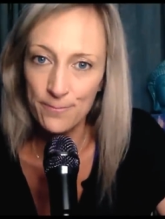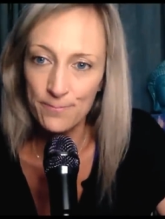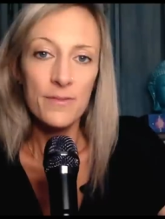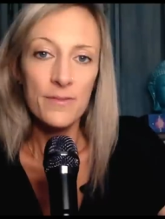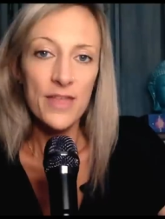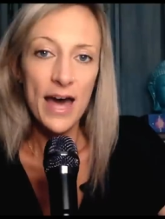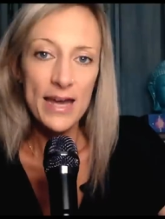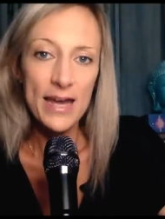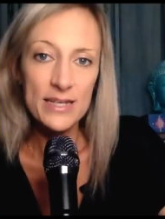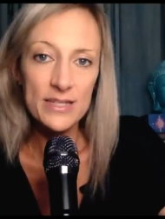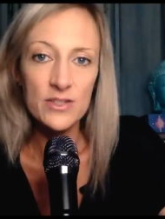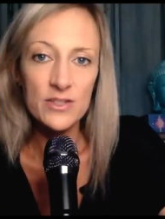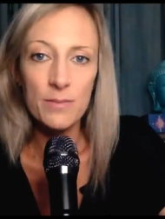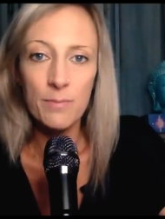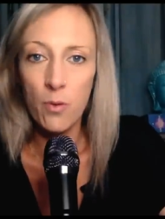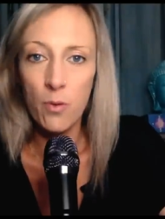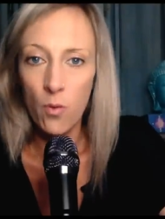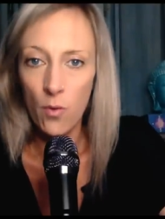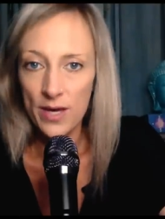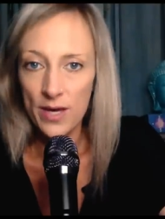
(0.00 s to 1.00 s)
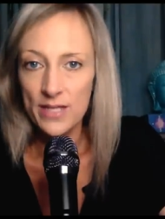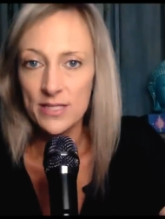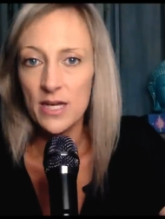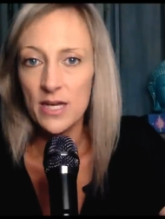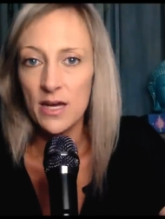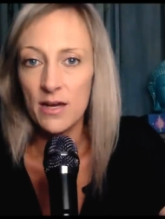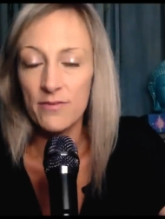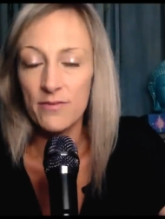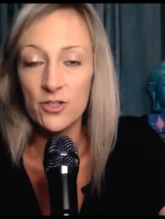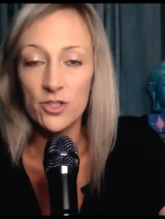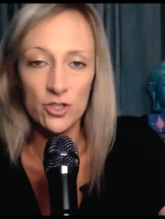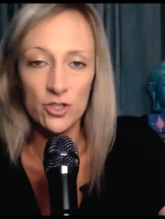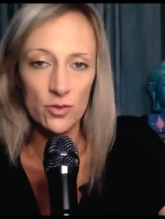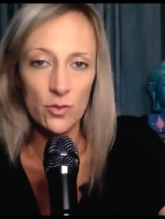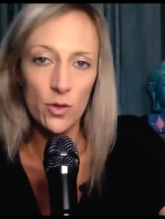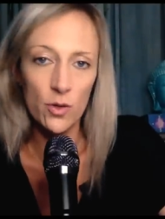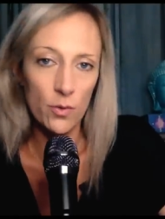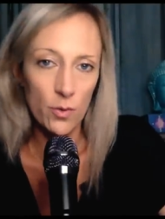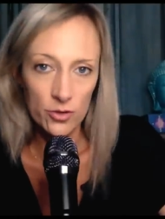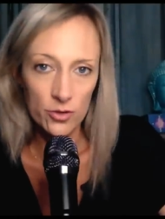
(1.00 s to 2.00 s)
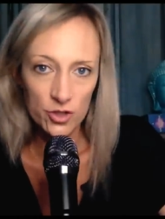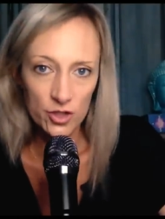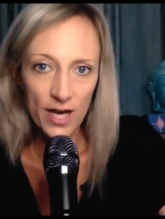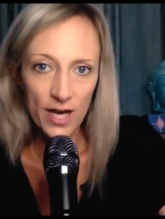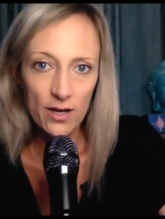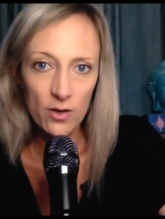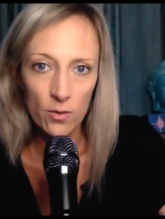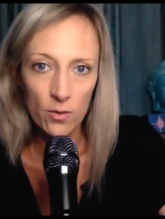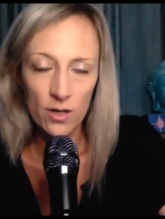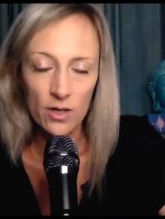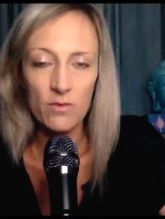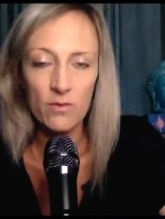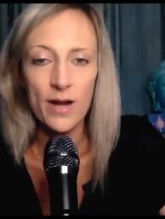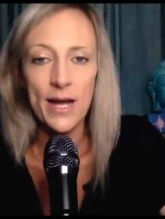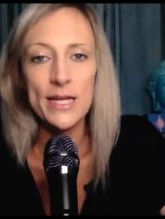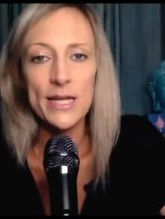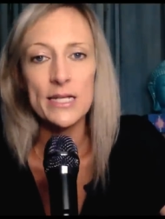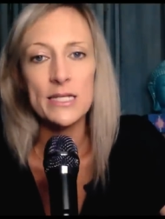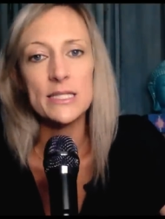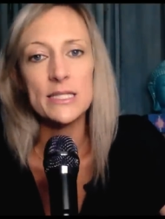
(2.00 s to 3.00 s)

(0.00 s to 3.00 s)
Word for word: But that is the point of quote unquote shadow work, right?